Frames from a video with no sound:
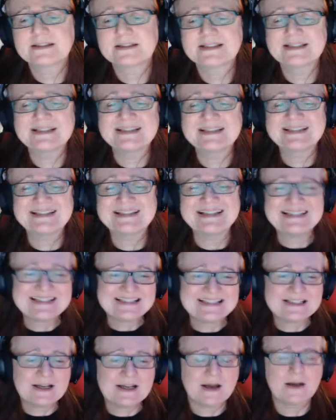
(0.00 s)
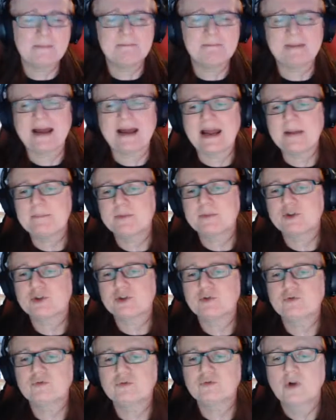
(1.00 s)
The sister map
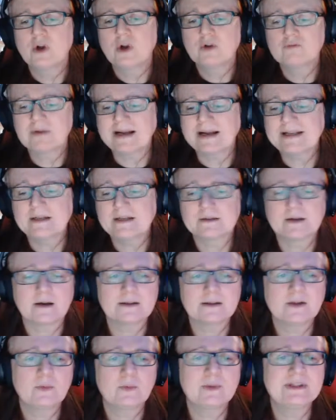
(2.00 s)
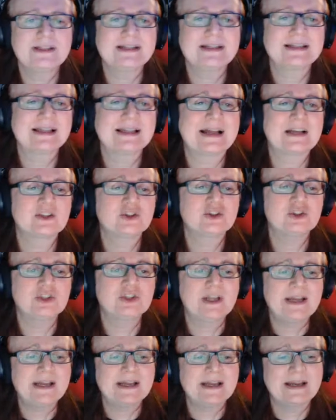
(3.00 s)
to Vicodon that we did last
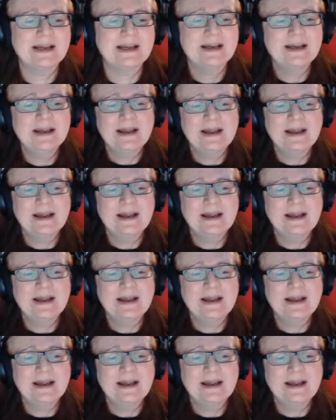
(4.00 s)
year.